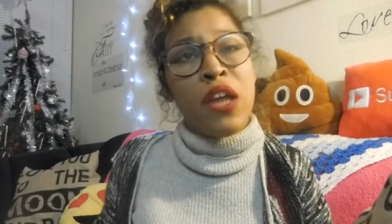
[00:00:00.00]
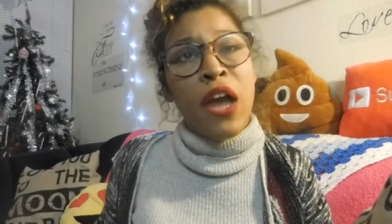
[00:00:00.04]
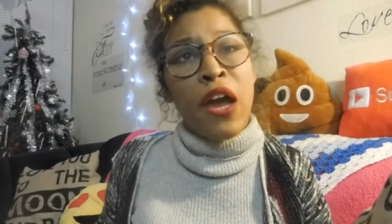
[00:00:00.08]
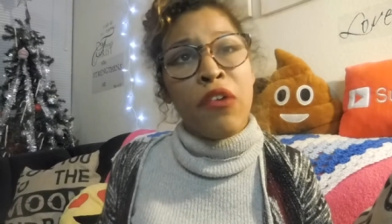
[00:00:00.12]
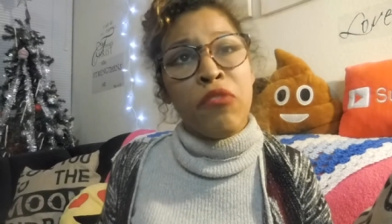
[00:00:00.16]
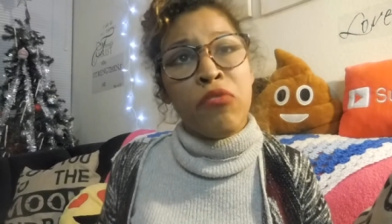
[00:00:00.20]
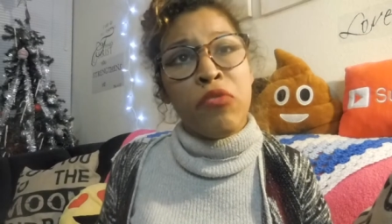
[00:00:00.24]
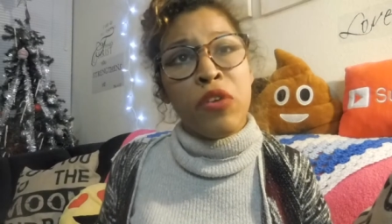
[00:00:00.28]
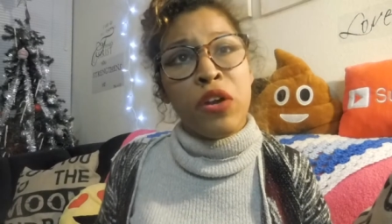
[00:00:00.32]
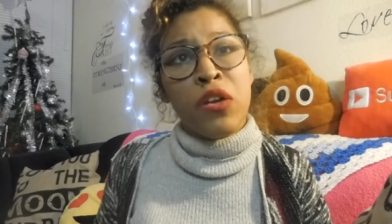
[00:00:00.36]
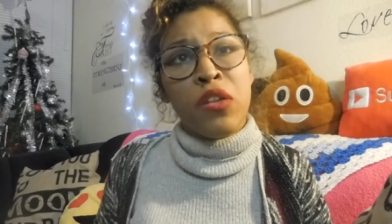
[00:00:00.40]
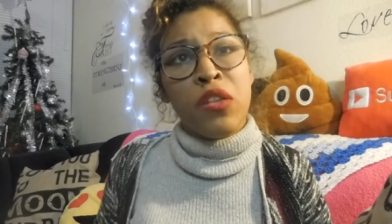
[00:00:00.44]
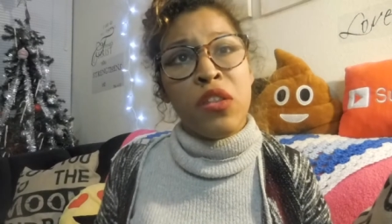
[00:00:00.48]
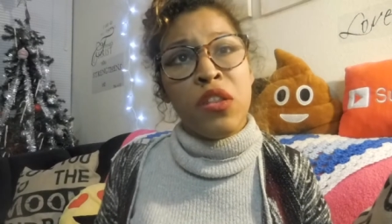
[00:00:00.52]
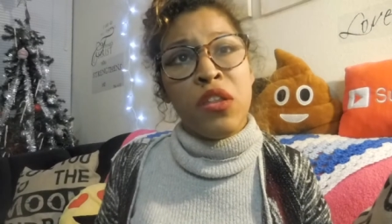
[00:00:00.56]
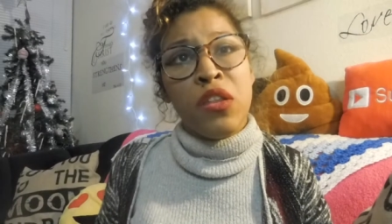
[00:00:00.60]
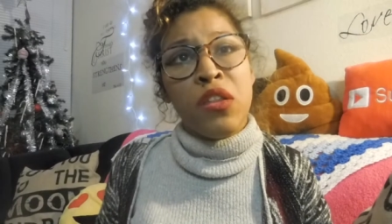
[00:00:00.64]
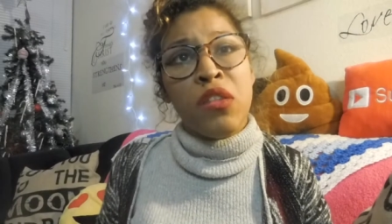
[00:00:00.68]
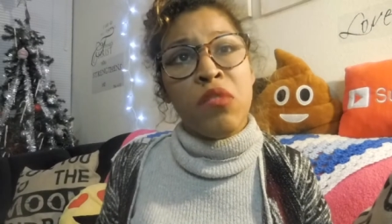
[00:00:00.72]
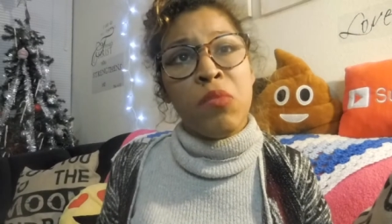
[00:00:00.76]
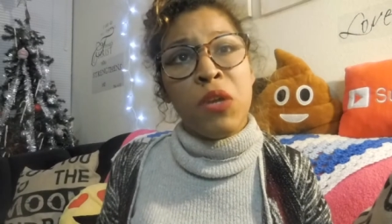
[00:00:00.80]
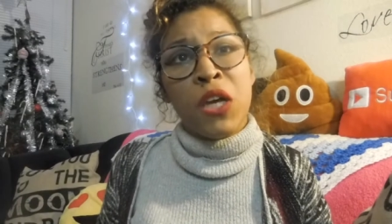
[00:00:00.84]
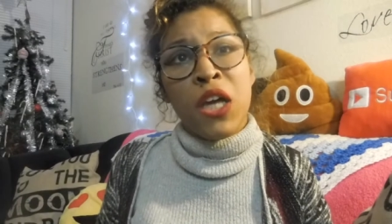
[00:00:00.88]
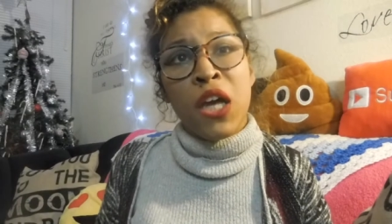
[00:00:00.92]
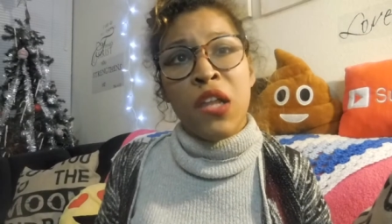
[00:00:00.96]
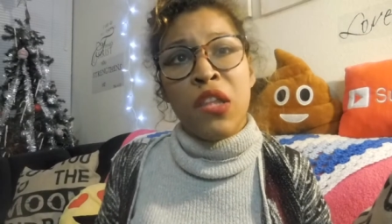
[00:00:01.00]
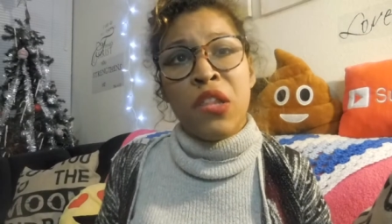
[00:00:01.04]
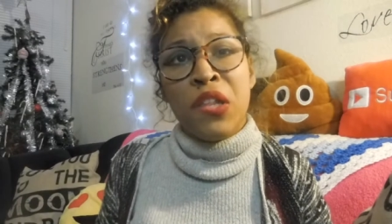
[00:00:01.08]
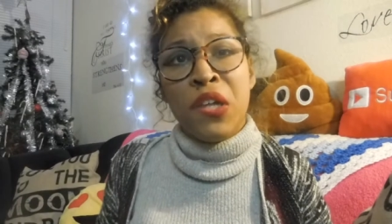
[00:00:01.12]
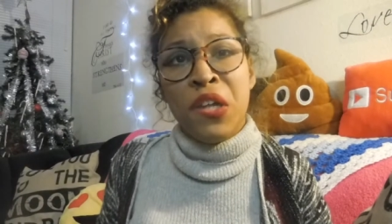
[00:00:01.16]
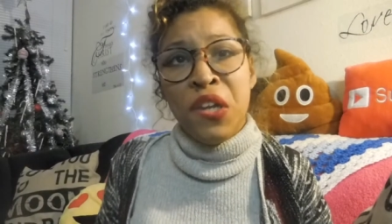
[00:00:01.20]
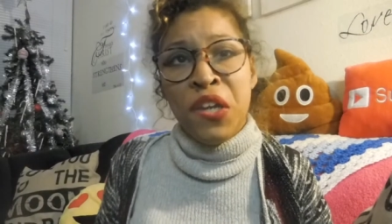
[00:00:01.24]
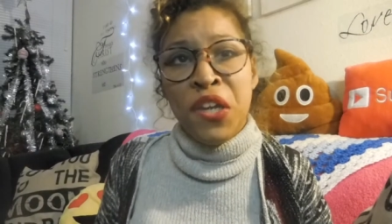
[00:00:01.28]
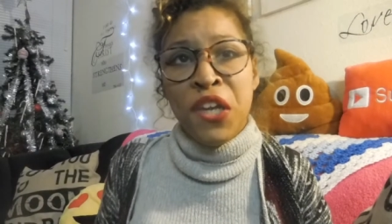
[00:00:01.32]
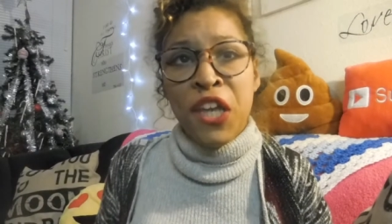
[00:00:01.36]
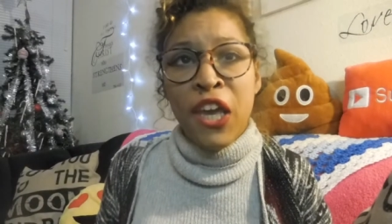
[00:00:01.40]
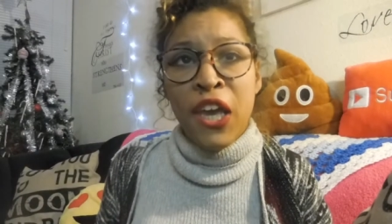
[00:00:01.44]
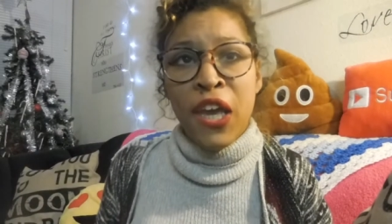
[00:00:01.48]
died for our sins because
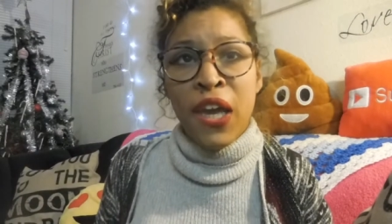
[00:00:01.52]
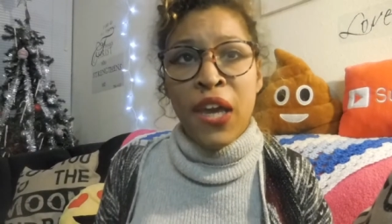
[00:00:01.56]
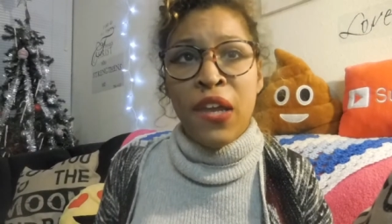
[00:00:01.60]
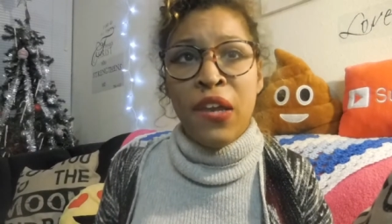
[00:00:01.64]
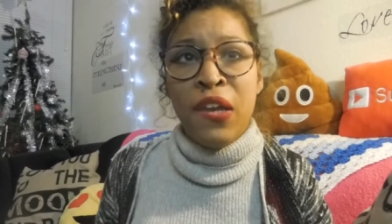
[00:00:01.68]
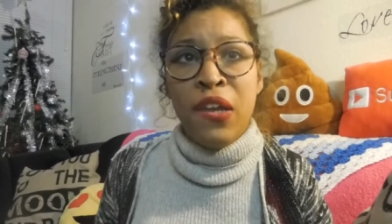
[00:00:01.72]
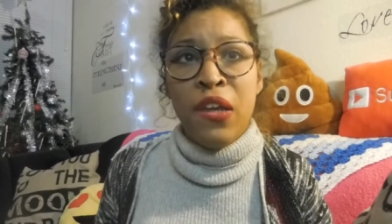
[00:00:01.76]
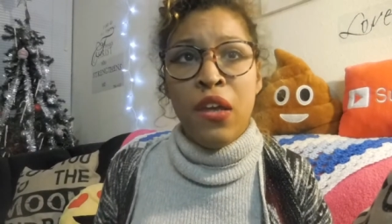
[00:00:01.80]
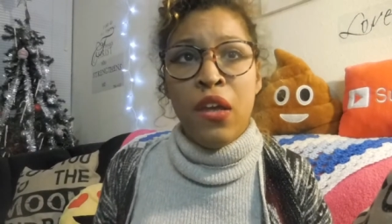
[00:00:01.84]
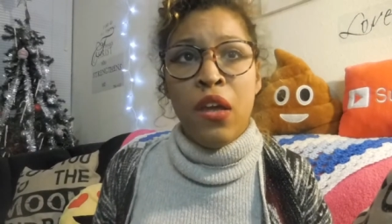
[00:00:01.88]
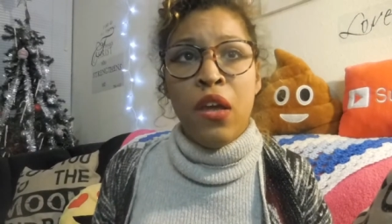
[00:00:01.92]
he did.